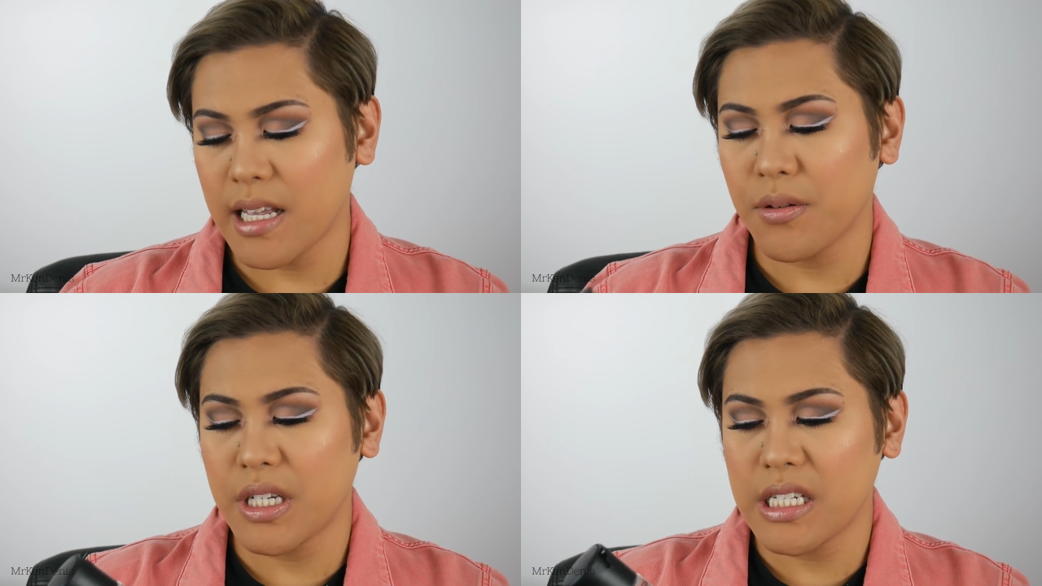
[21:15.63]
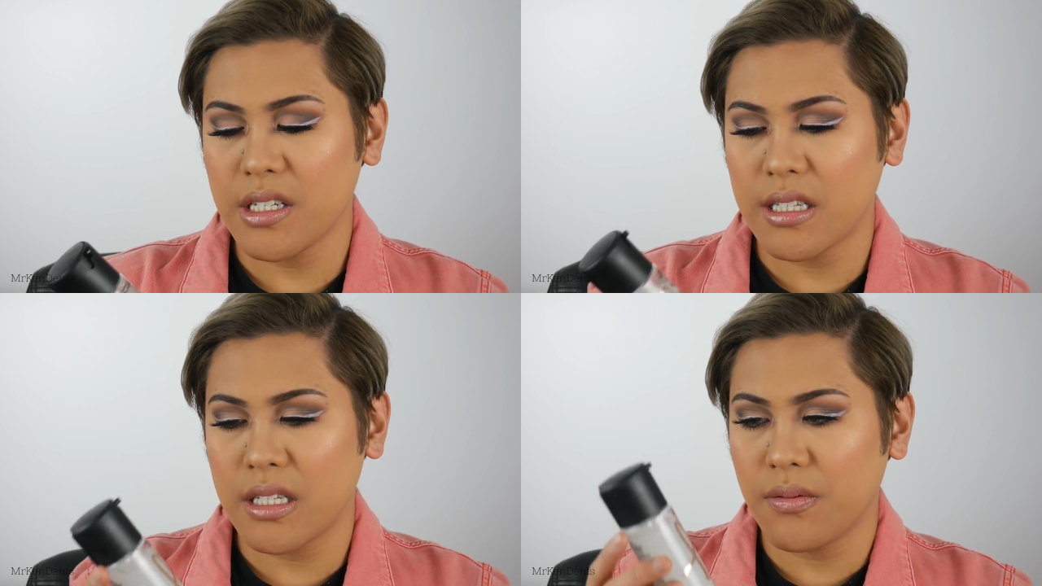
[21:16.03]
I'm going to
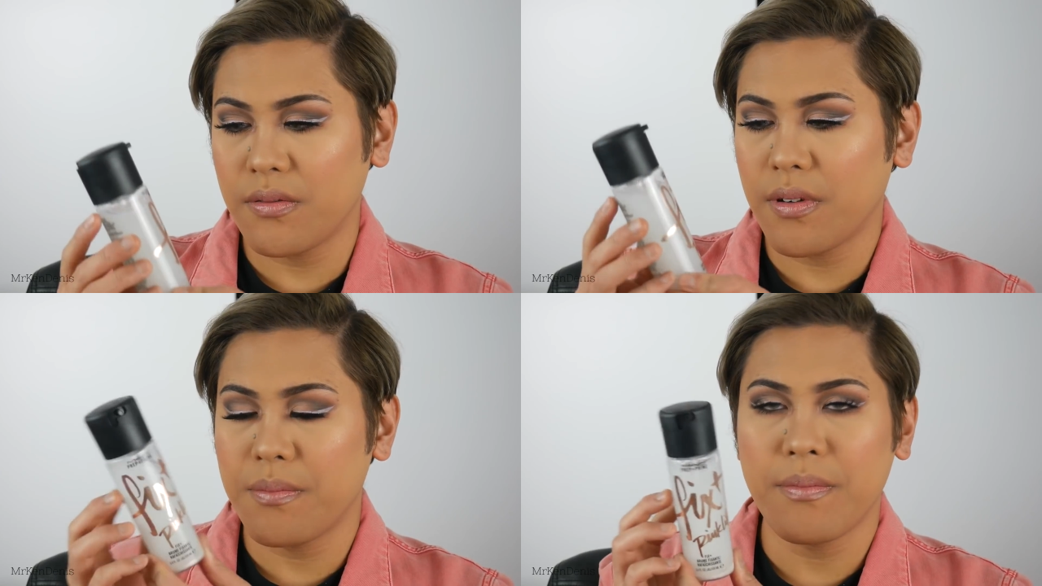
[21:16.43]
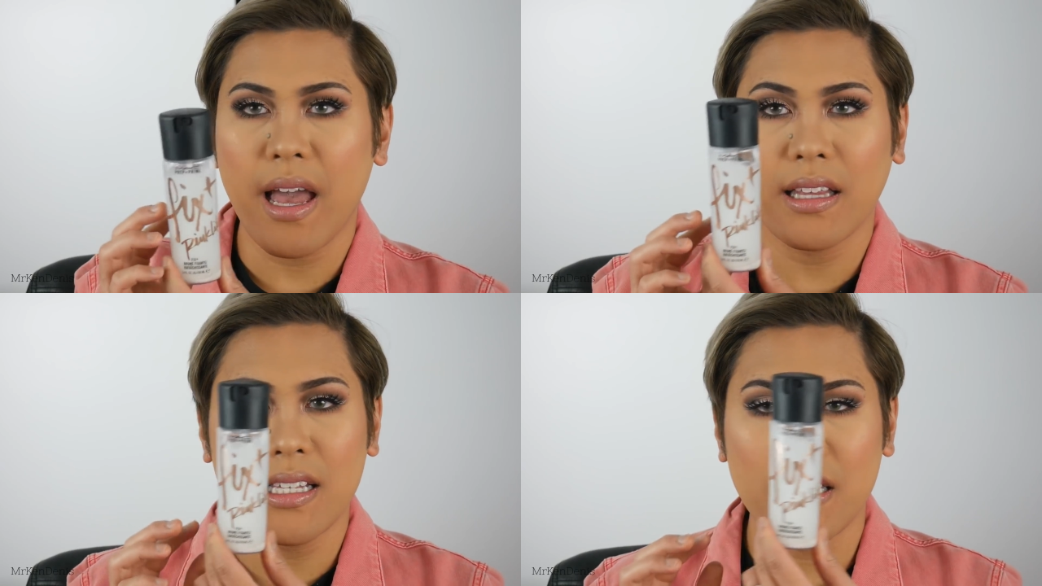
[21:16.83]
use this one from
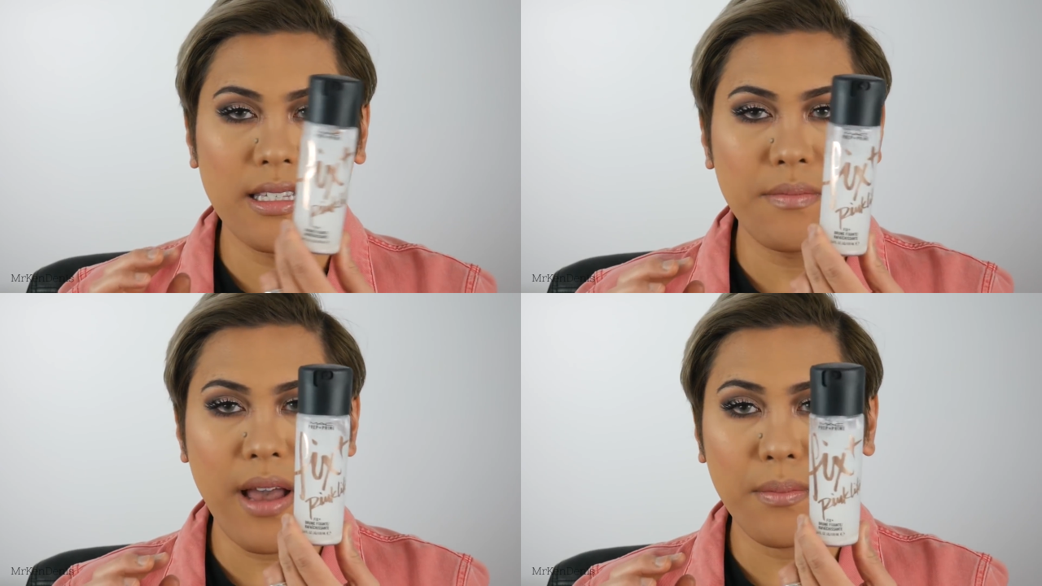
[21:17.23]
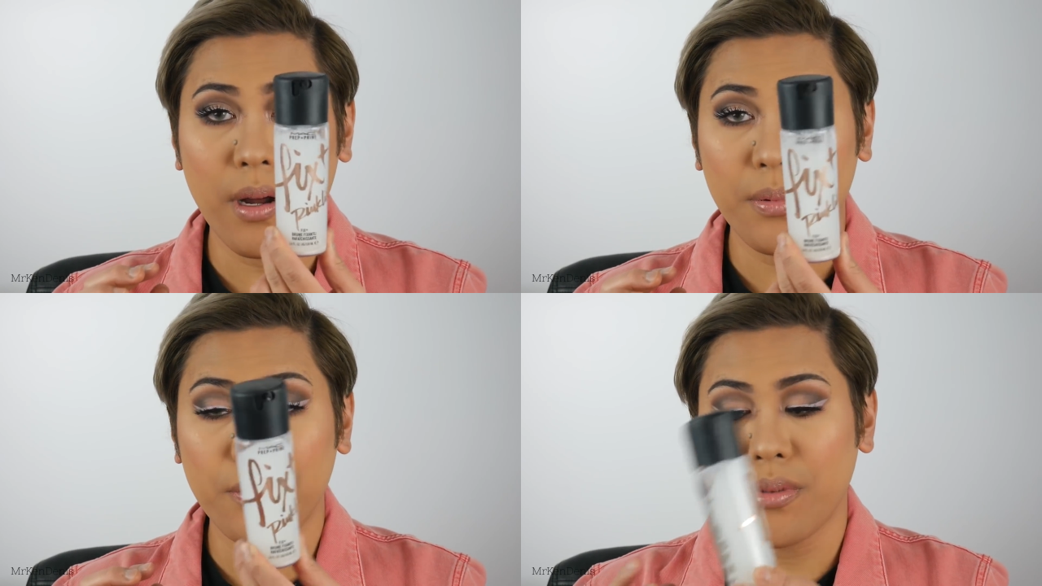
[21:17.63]
MAC. This is the MAC
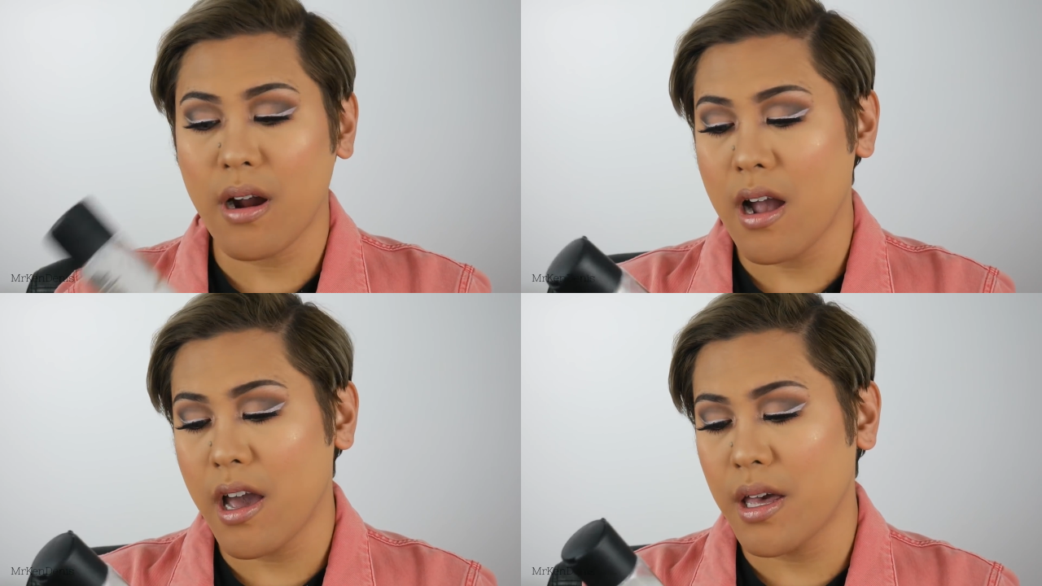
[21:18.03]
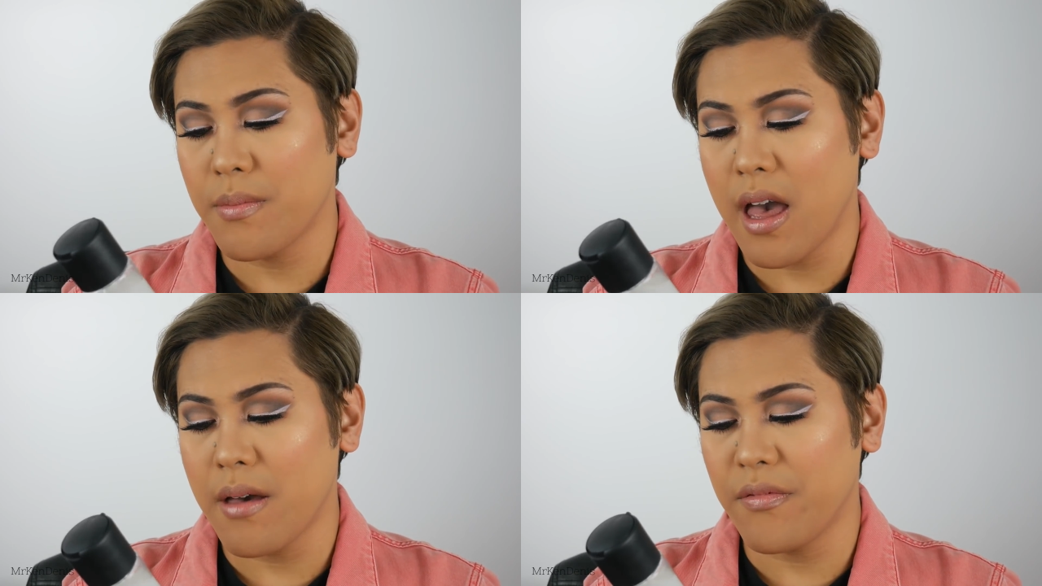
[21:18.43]
Prep and
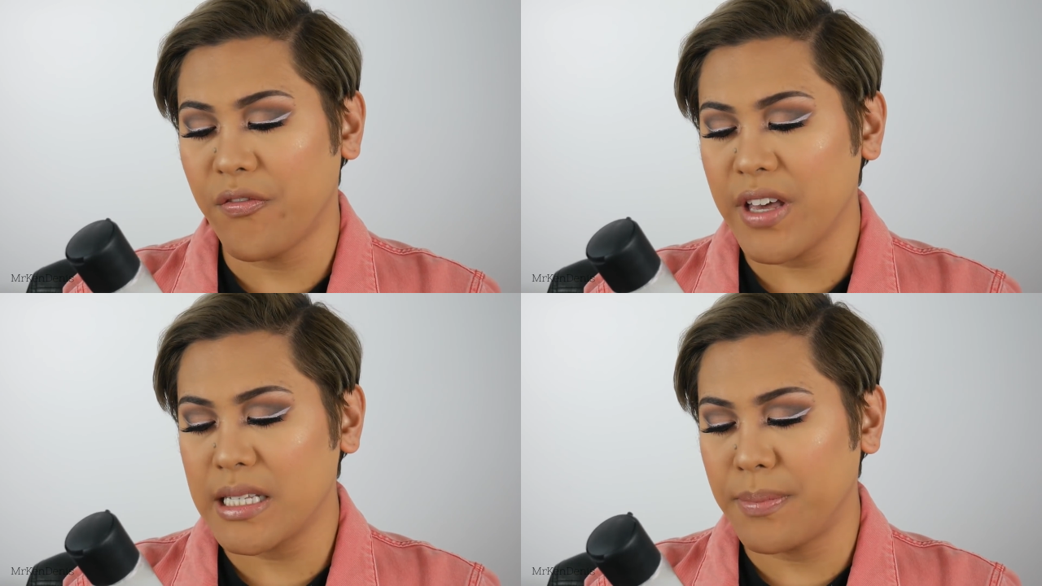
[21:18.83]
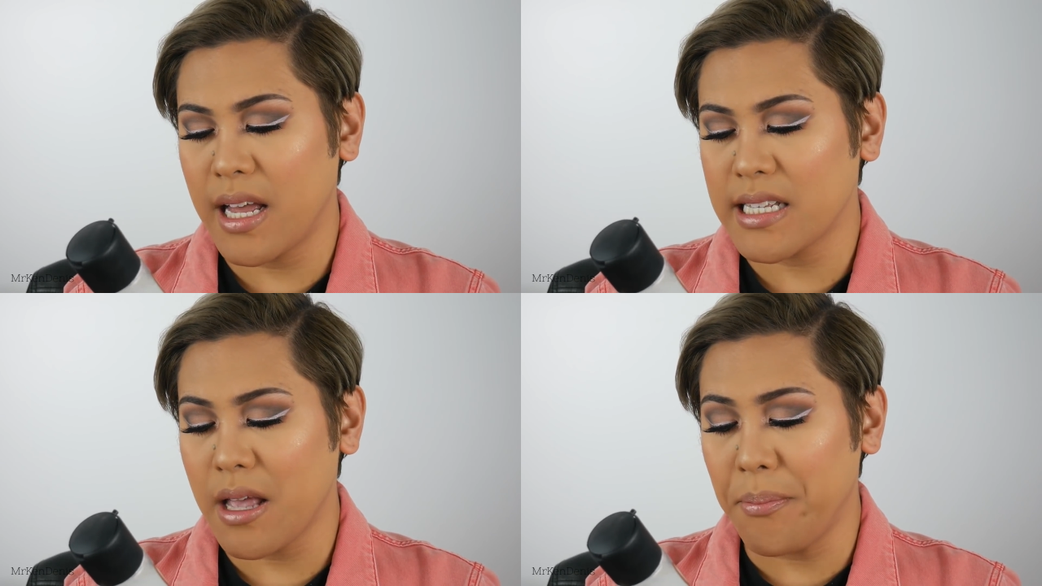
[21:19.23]
Prime Fix Plus